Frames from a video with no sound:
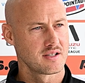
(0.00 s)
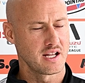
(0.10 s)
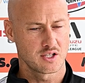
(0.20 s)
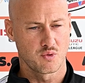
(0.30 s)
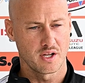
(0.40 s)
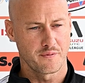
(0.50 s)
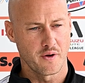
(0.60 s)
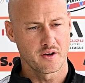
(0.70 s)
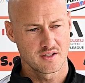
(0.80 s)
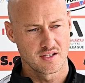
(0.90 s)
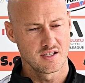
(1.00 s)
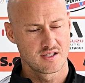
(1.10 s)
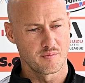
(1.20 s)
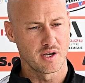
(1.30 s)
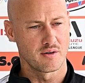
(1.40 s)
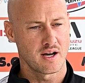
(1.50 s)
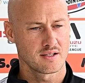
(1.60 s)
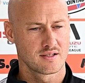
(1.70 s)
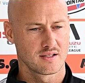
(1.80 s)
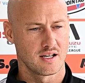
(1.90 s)
and that's why the focus needs to be on
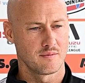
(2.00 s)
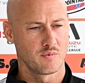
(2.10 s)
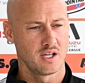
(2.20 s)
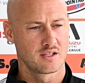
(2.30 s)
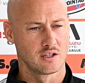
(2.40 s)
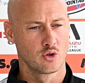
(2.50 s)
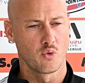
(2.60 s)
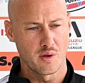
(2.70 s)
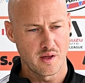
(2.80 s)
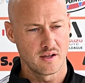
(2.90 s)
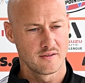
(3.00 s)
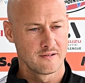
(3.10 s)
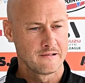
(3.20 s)
us. We need to look within.